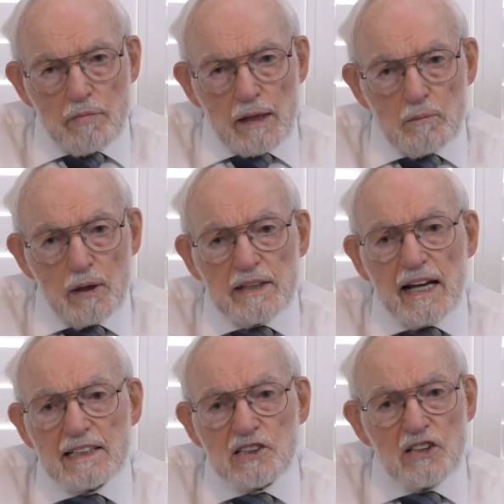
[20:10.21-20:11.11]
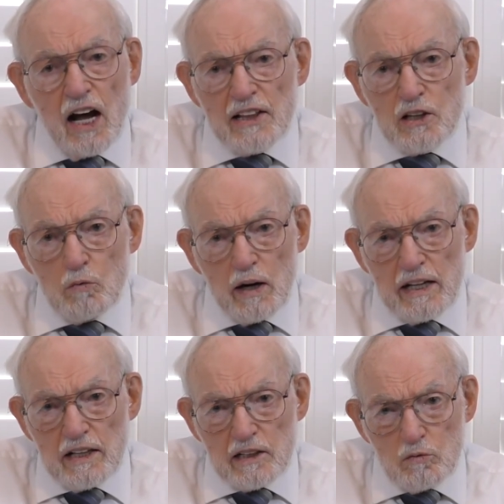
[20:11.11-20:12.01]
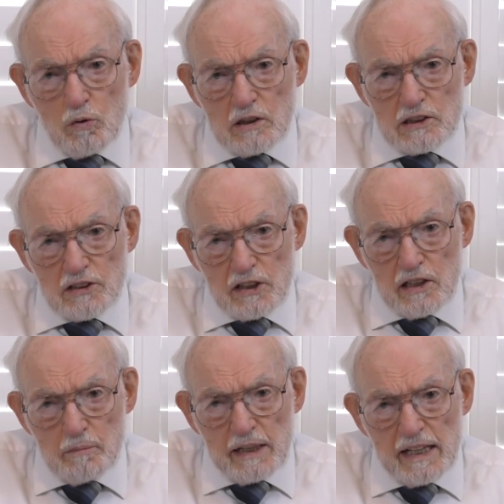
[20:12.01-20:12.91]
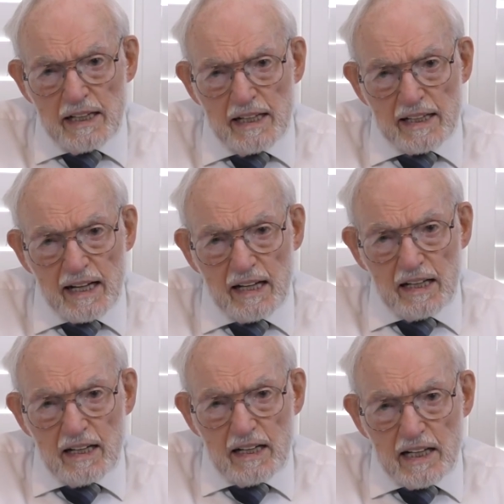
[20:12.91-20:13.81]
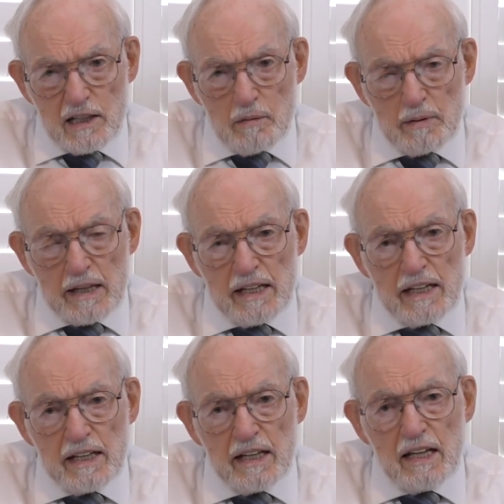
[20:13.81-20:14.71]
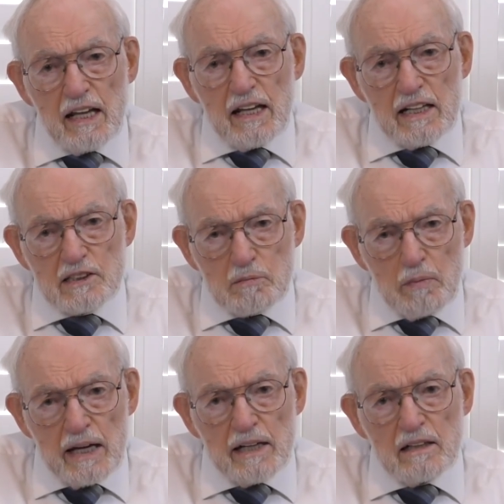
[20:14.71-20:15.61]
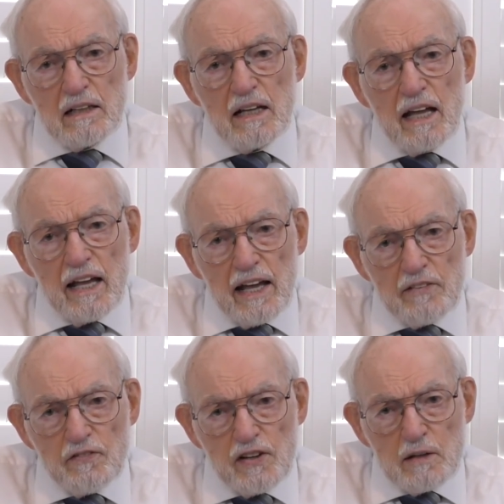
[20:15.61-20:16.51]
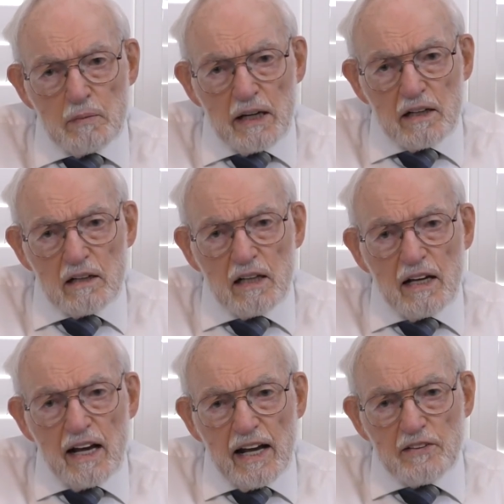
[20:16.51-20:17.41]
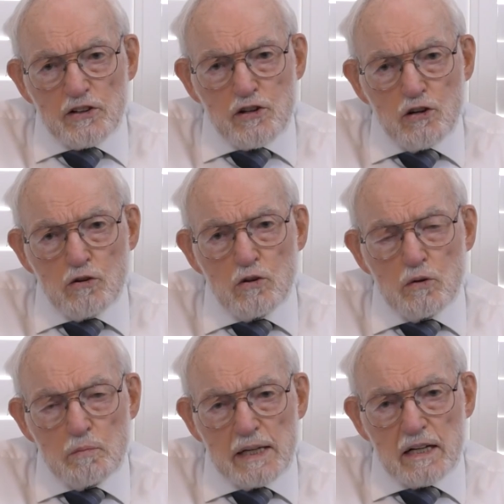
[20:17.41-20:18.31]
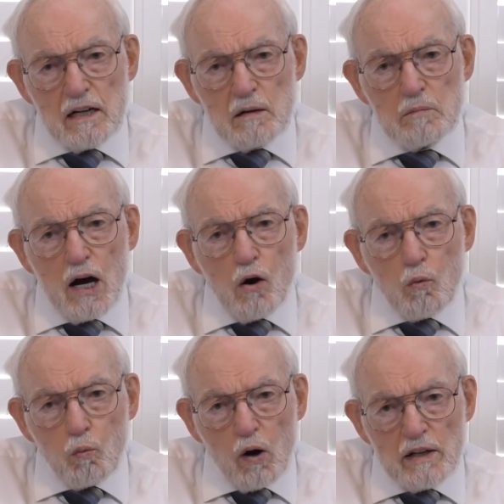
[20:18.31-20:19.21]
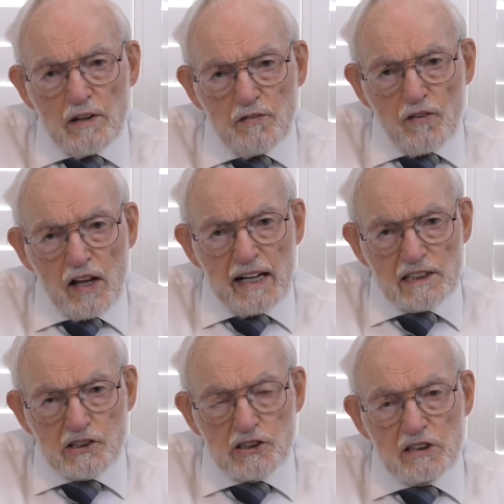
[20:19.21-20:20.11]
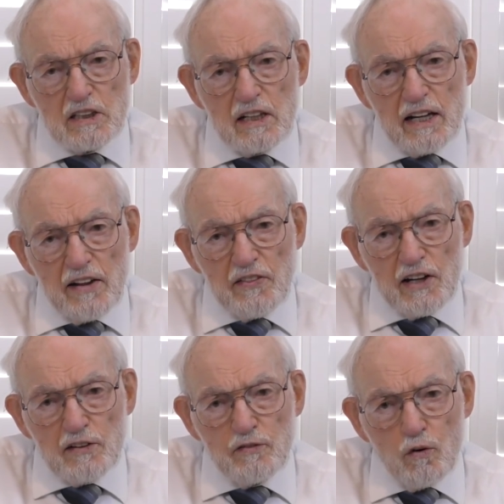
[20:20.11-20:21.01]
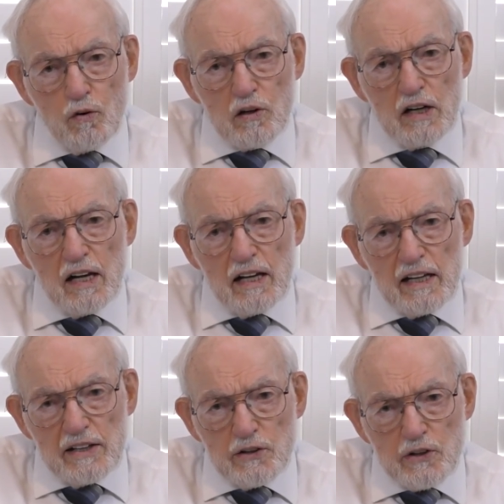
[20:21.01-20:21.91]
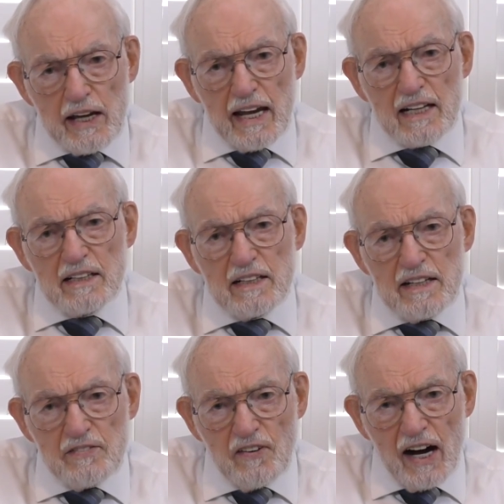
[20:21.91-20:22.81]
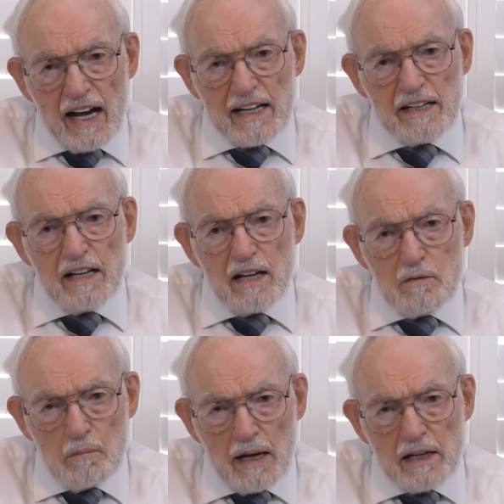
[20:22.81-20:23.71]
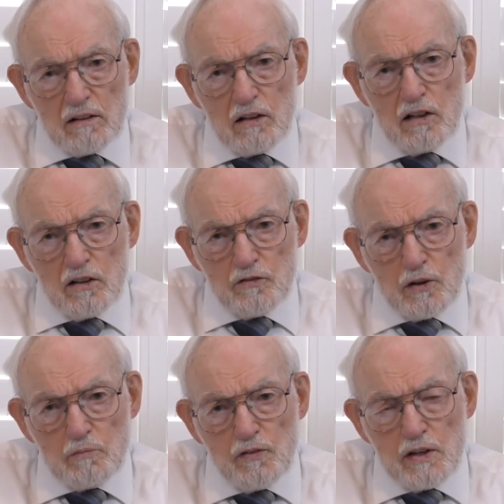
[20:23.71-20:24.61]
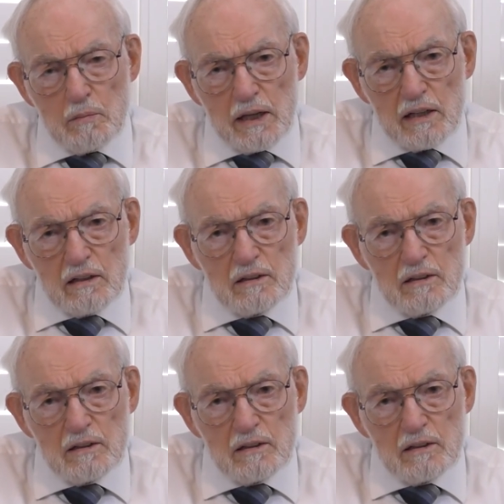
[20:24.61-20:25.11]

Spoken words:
But that's not the way that it was in the beginning. In the beginning, it's male and female, and the two become one flesh, and therefore you can't divide male from female.